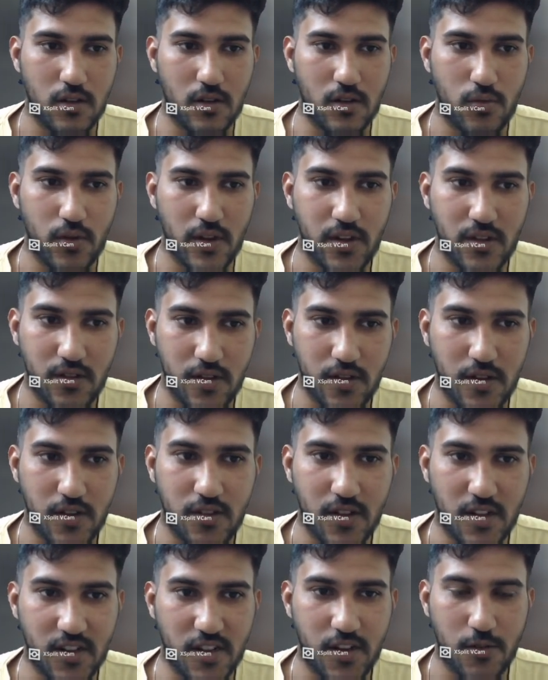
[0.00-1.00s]

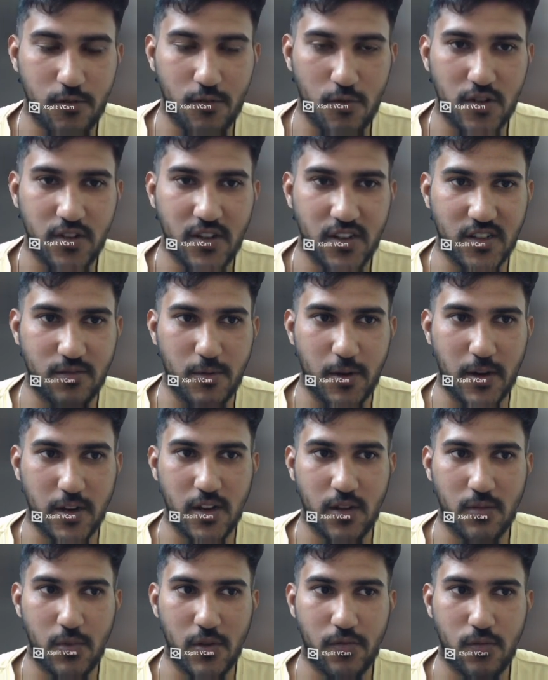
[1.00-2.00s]
it was
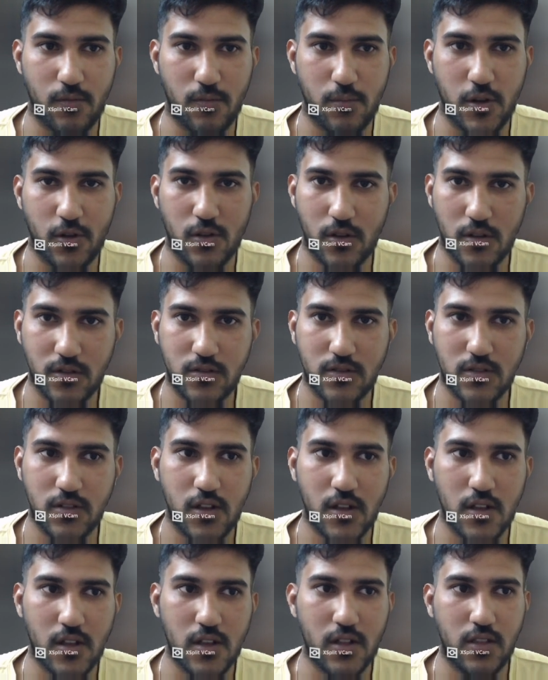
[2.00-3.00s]
expecting, because
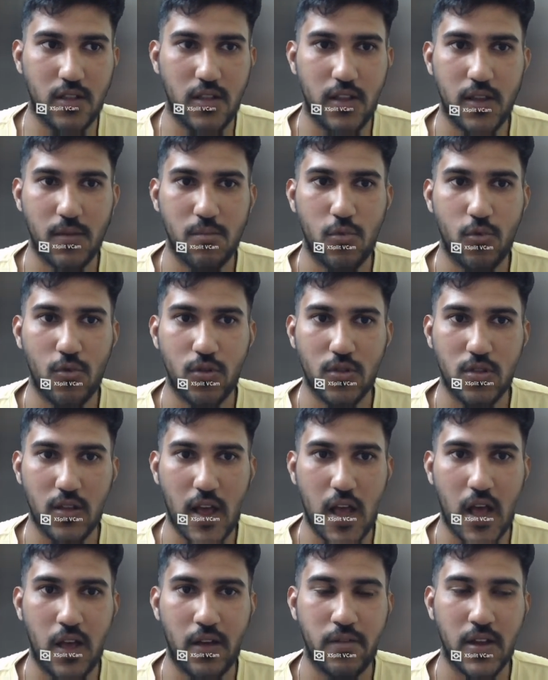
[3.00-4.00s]
they both
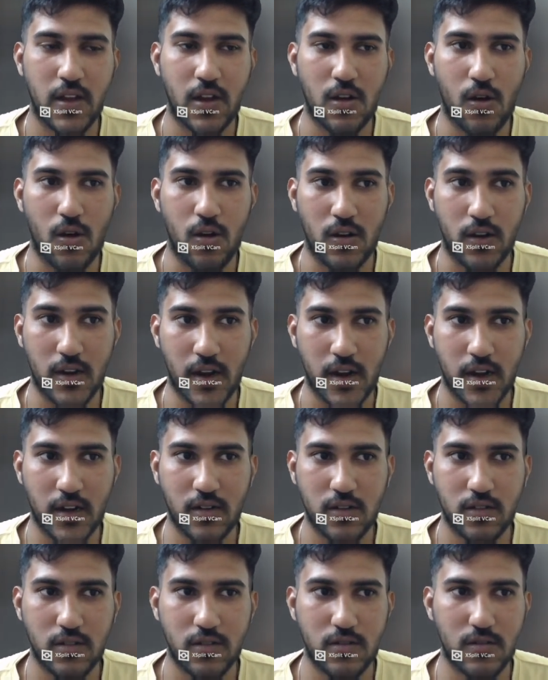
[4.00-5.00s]
have a contract,
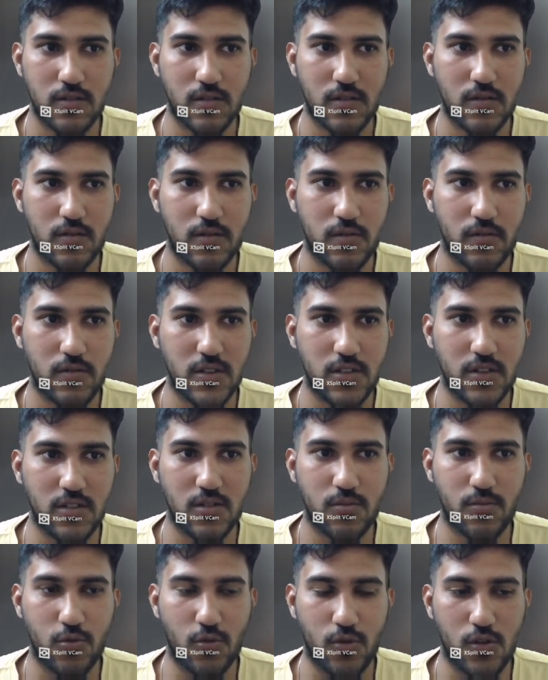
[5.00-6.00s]
which is
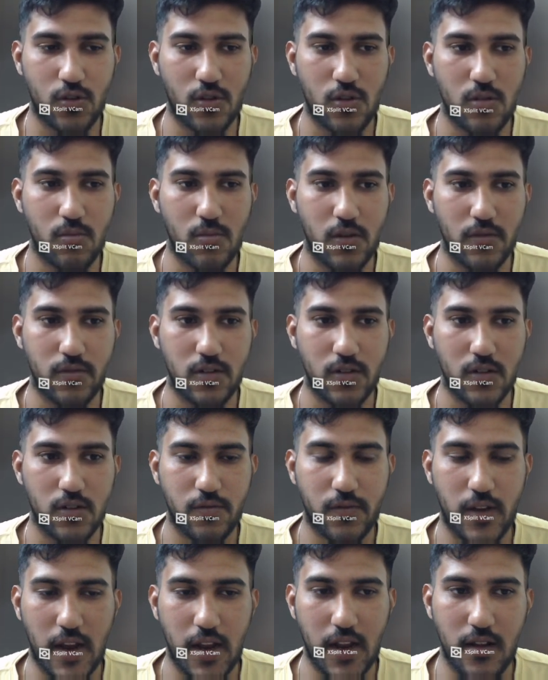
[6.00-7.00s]
a protocol buffer
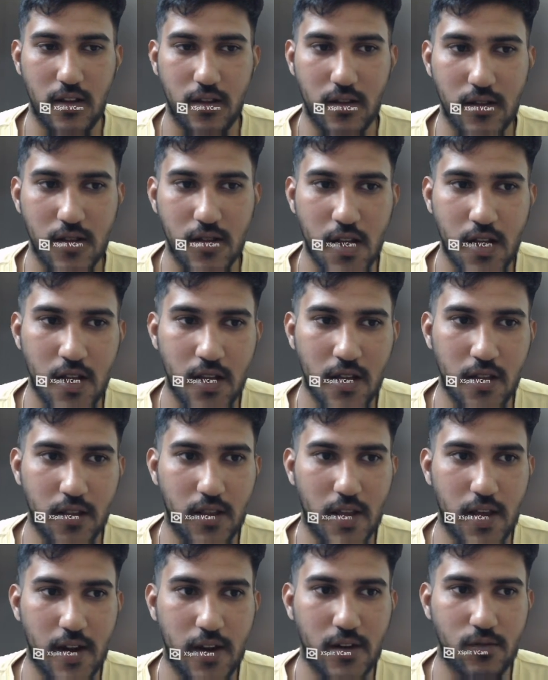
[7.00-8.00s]
file here,
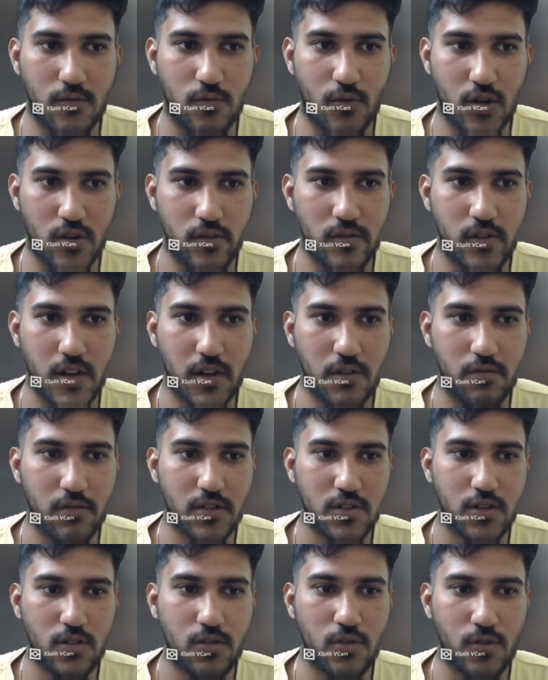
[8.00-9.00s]
that whatever
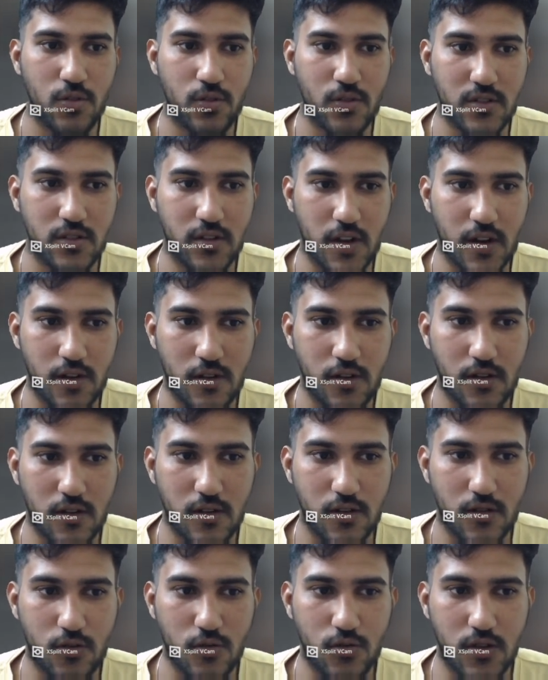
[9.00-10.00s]
request you're going to send
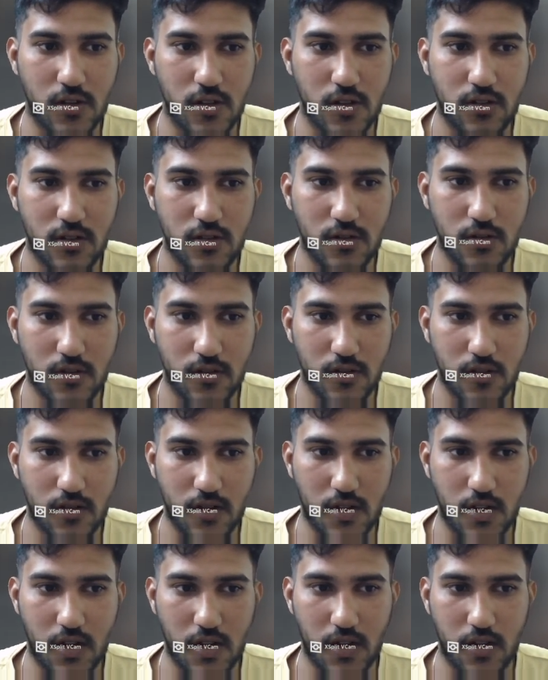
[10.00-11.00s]
to this
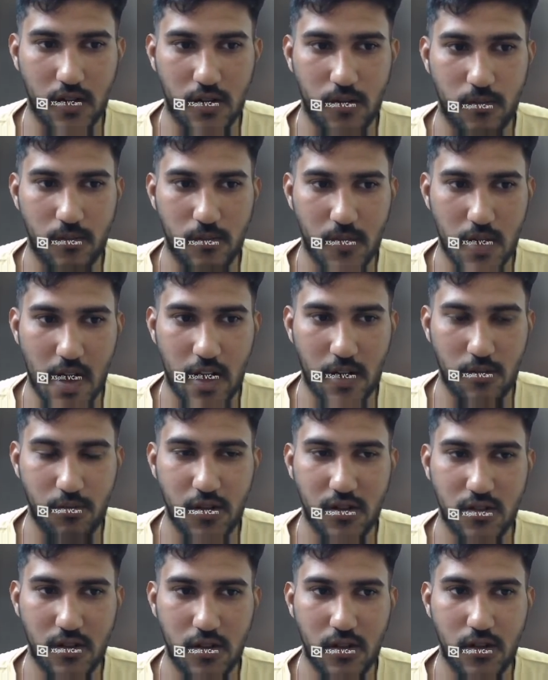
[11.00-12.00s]

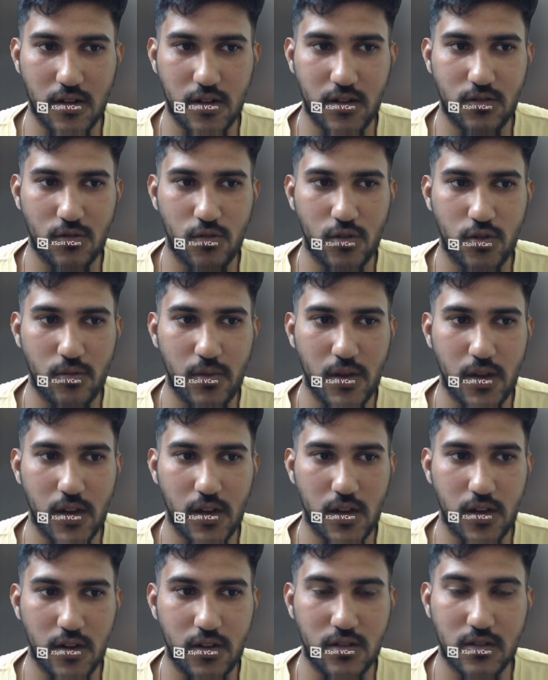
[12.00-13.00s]
RPC,
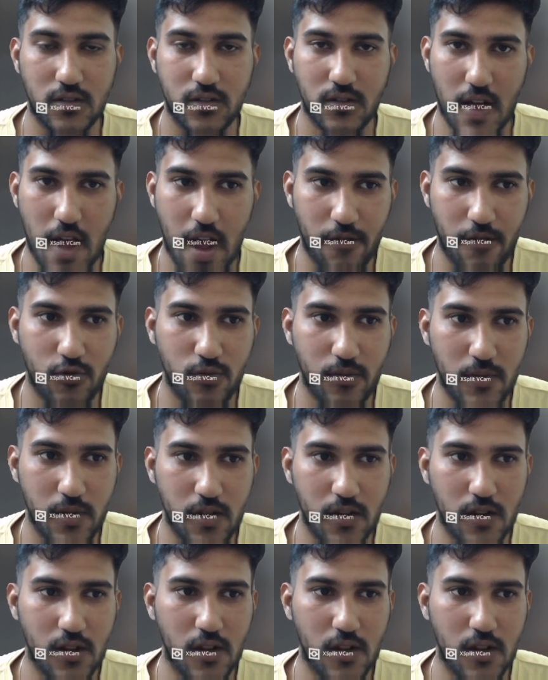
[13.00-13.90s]
it's have to be